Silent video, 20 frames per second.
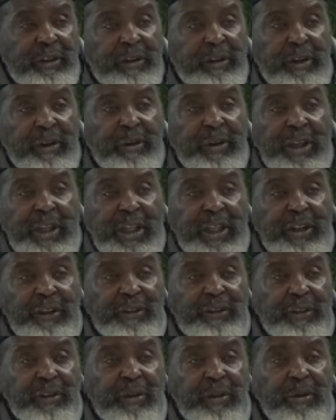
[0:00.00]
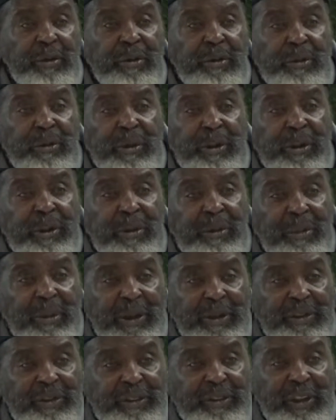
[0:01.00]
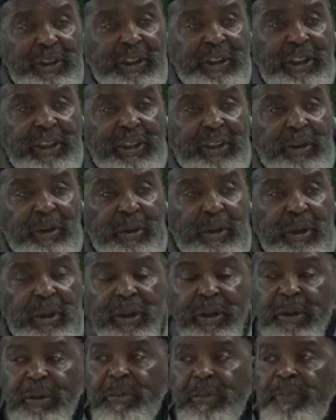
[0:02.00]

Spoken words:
30 years ago in the Masjid in Oakland,